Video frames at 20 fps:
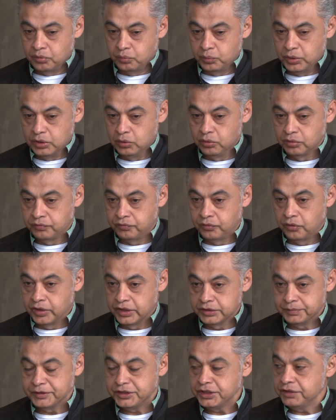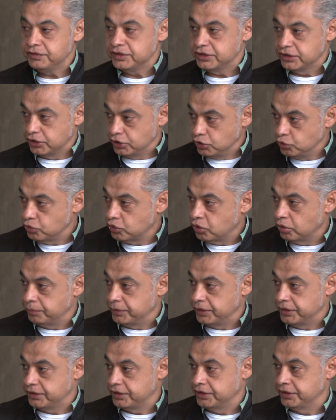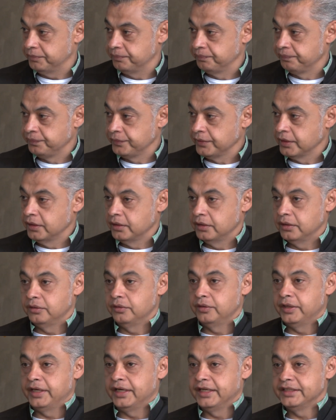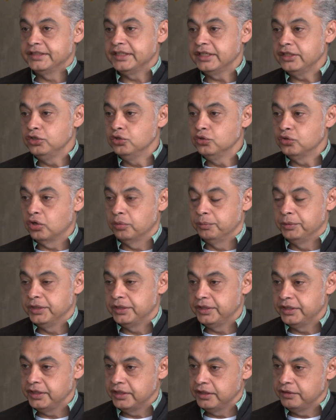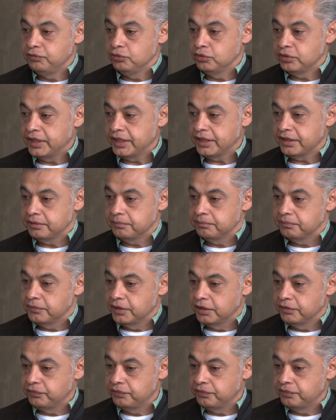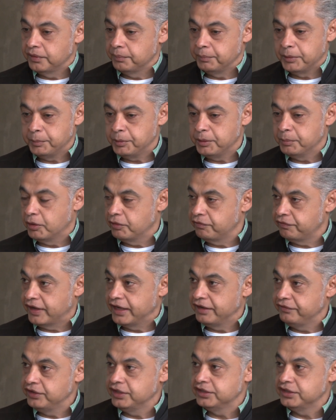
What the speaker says: we look for, especially if it's a new community, you know, and I say new community, if you take maybe about 5